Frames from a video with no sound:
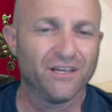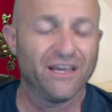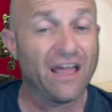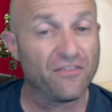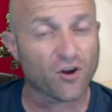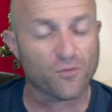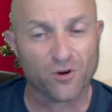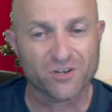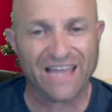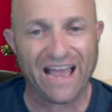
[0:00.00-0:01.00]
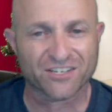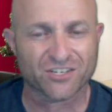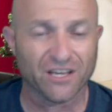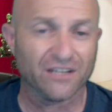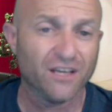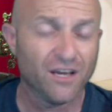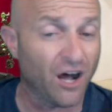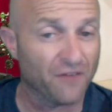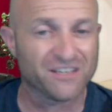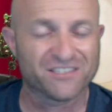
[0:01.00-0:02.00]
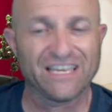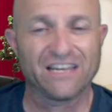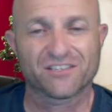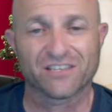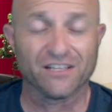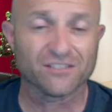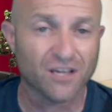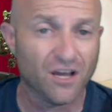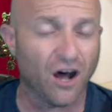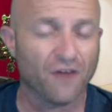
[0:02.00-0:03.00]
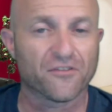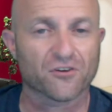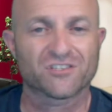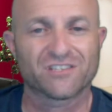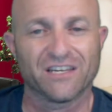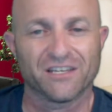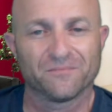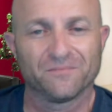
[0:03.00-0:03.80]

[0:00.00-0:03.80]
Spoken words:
in their protection of the citizens of their city.